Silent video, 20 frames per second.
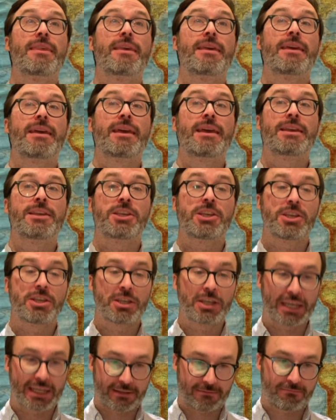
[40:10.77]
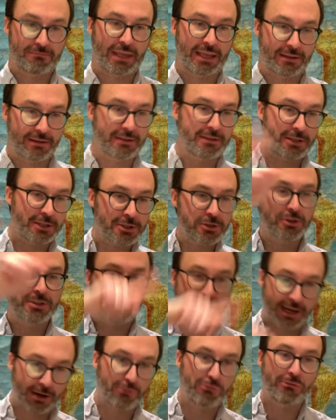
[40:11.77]
it just looks
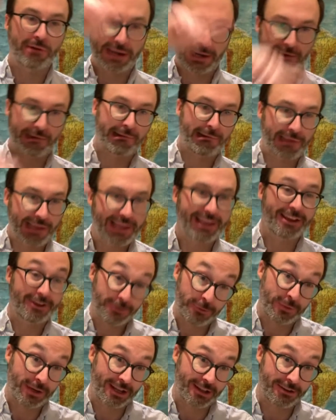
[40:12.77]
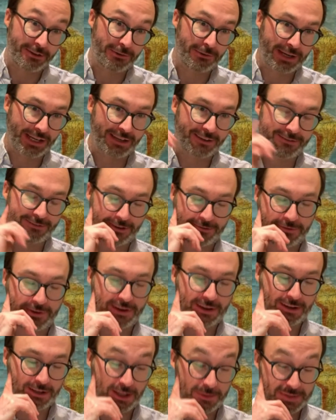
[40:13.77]
like a ring. We call it a ring of
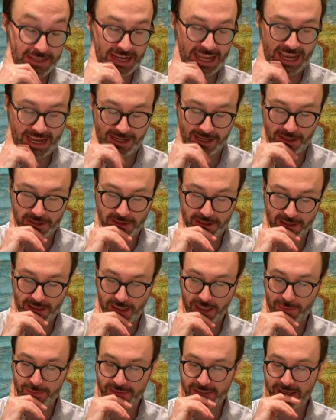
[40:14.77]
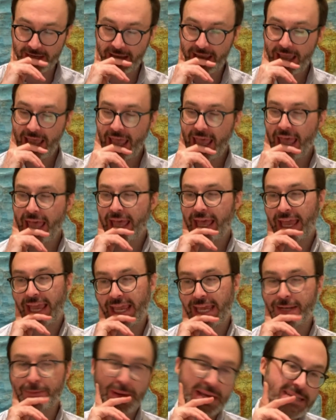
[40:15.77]
fire eclipse, an annular eclipse.
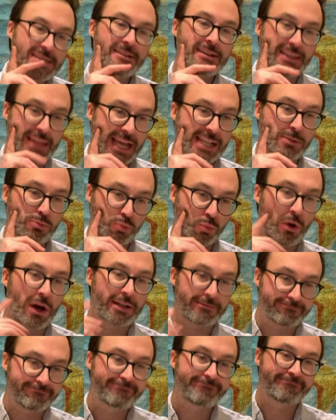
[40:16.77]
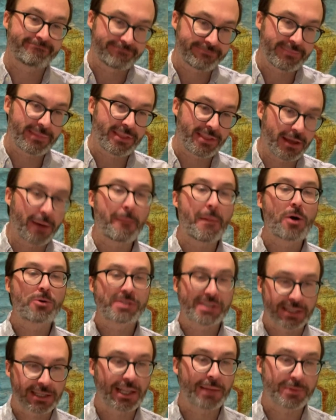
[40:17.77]
And basically that's what the
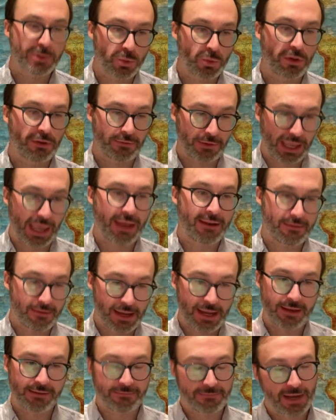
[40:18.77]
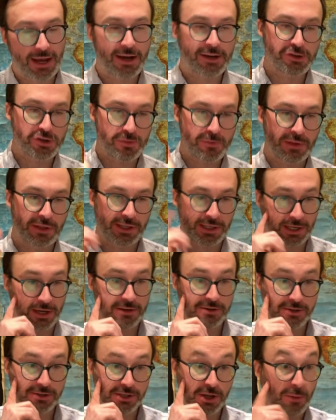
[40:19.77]
most eclipse will get in 100 million
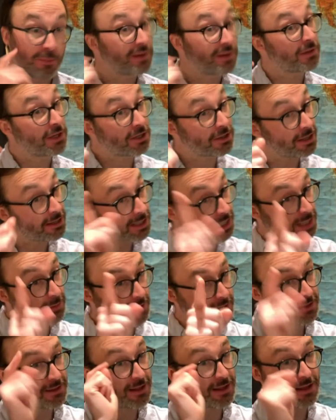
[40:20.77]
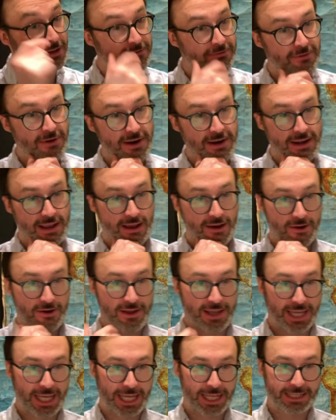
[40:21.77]
years or so. But you're lucky to be alive right now
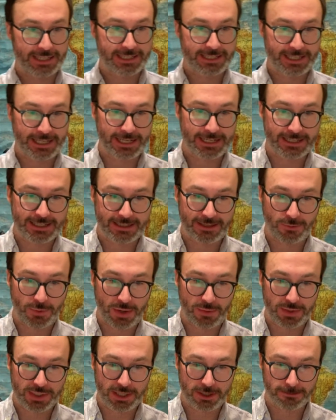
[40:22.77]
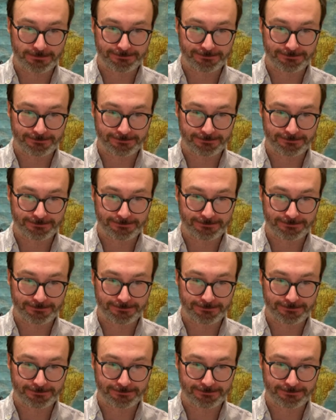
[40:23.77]
and see it the way we do.